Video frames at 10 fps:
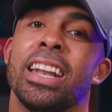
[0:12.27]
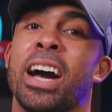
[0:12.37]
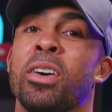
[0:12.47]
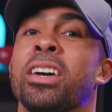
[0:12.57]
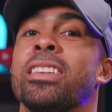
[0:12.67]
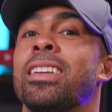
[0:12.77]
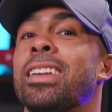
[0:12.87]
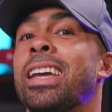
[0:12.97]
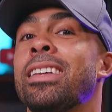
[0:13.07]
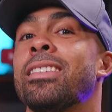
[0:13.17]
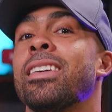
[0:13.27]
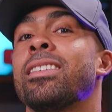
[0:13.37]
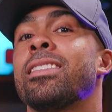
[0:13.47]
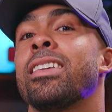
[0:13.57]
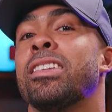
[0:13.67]
Now, today's
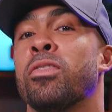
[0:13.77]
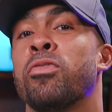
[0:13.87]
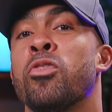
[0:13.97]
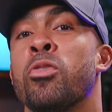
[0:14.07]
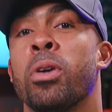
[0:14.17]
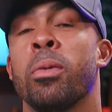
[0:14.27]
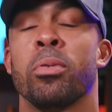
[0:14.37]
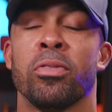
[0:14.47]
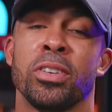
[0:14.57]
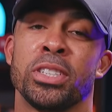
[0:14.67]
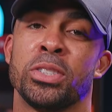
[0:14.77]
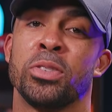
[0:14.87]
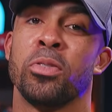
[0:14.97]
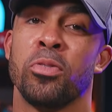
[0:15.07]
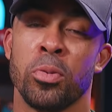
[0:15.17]
guest is a former
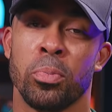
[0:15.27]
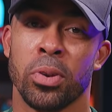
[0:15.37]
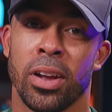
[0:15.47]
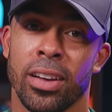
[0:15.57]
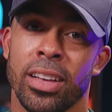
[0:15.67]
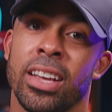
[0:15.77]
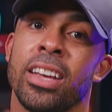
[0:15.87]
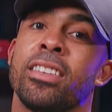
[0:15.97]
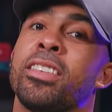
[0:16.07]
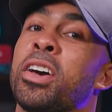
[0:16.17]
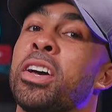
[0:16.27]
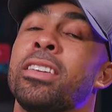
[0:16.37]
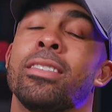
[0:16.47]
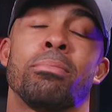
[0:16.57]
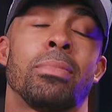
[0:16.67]
professional footballer
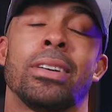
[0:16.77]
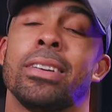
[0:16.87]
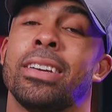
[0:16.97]
turned,